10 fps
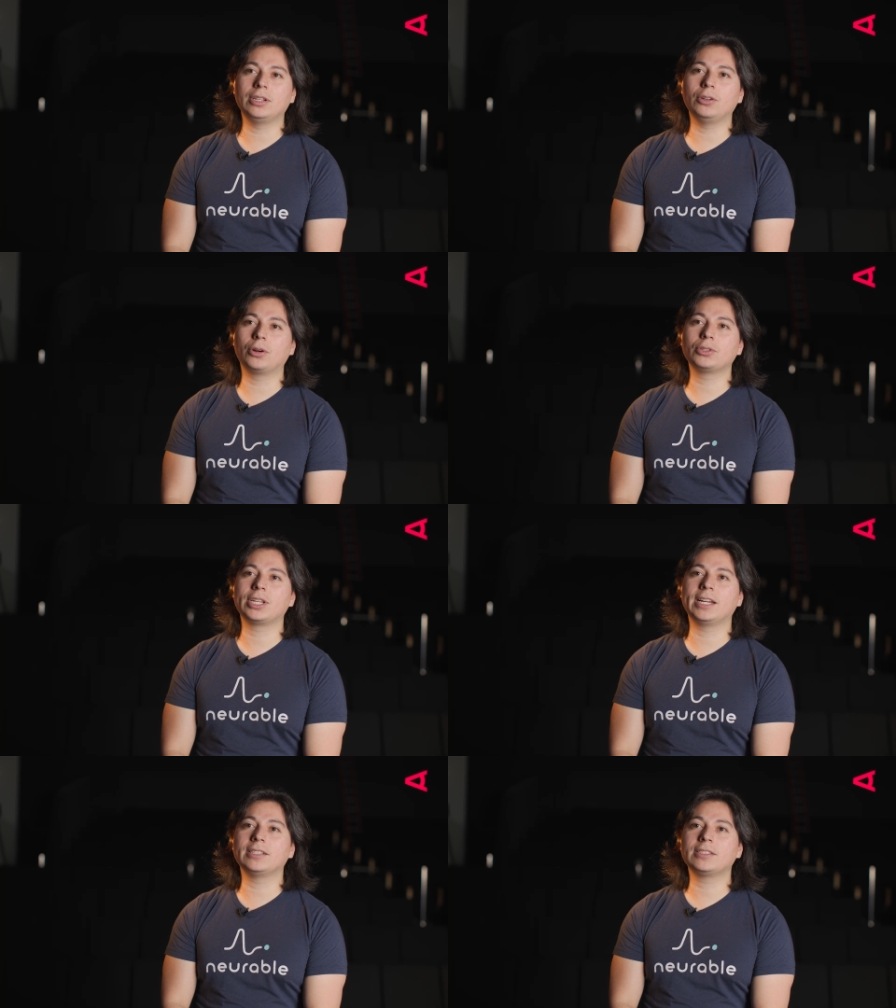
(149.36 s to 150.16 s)
in
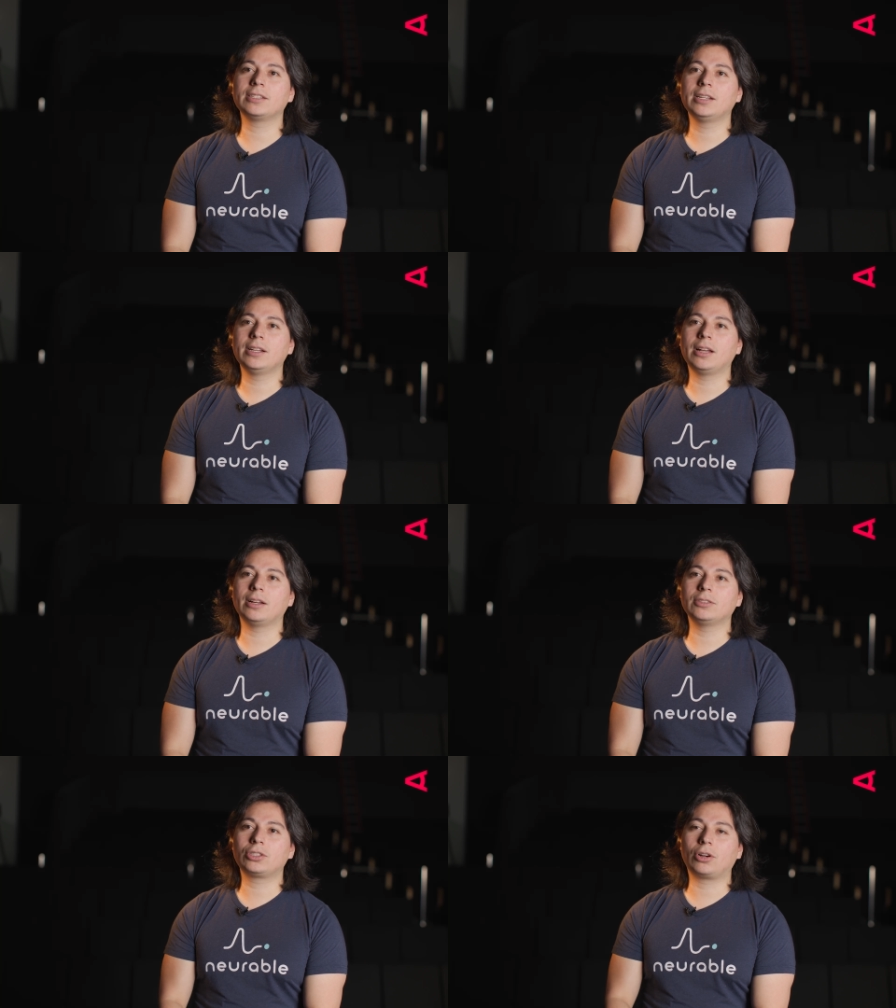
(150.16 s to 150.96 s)
neuroscience,
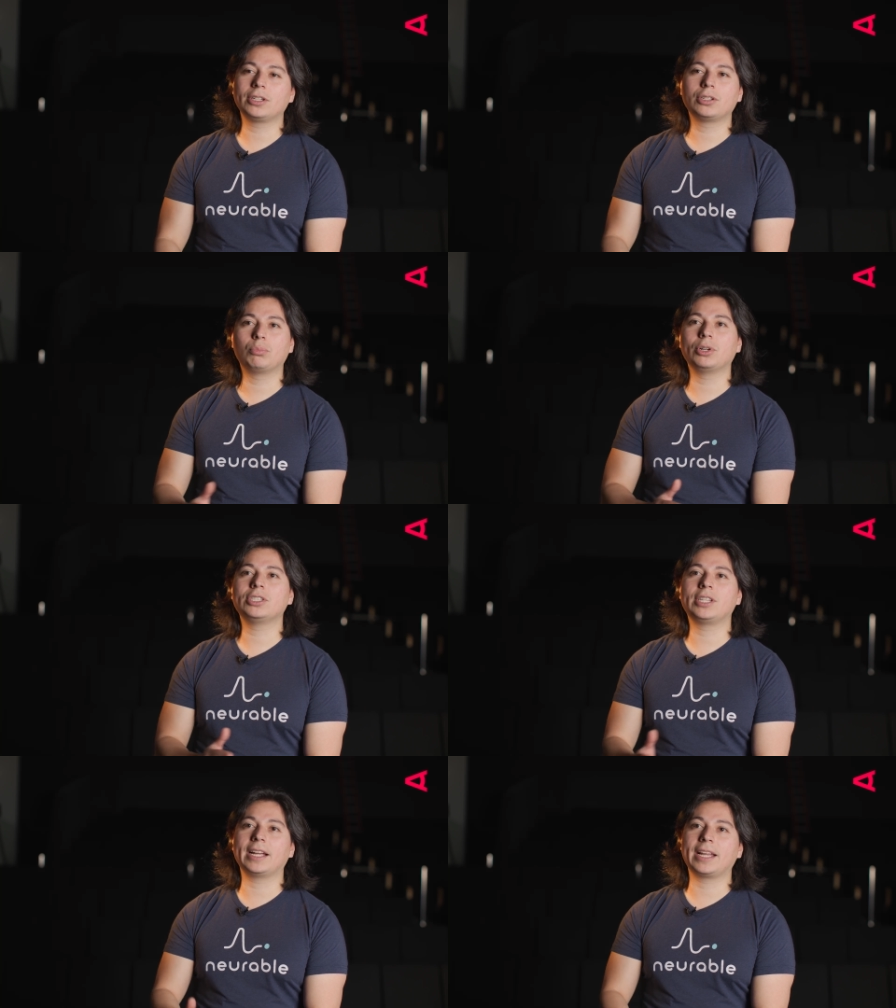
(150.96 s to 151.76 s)
uh, starting to
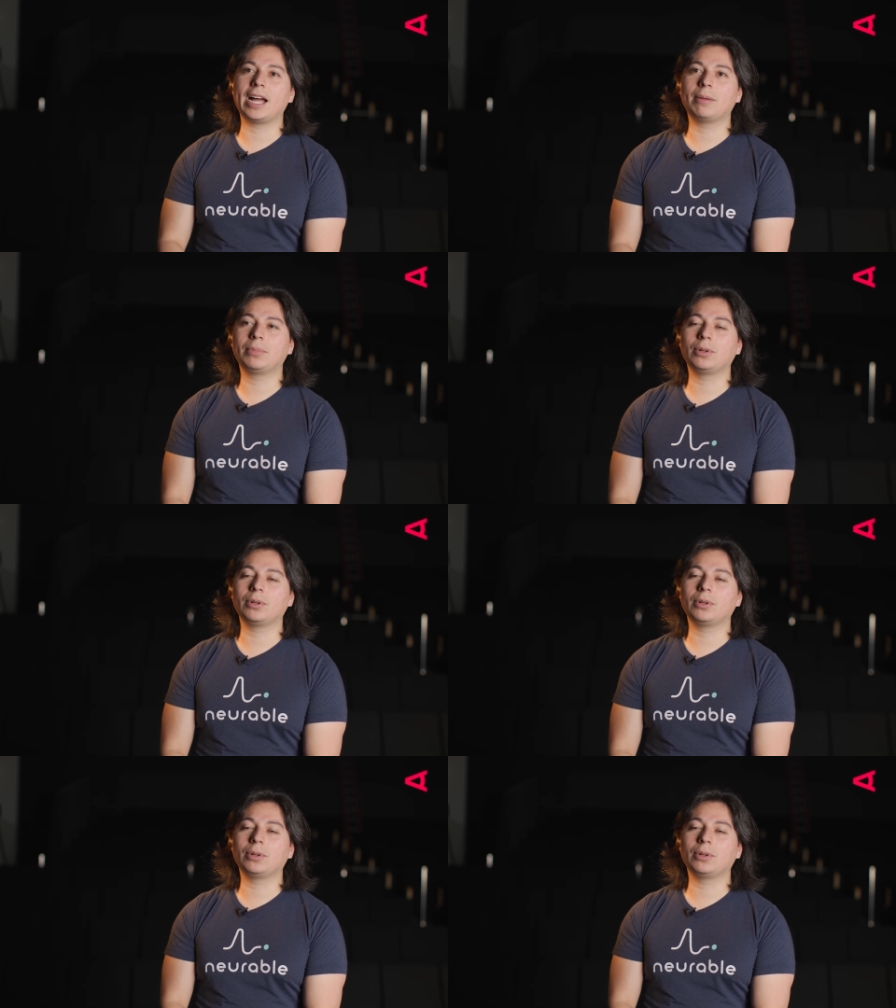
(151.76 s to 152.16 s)
bridge that gap.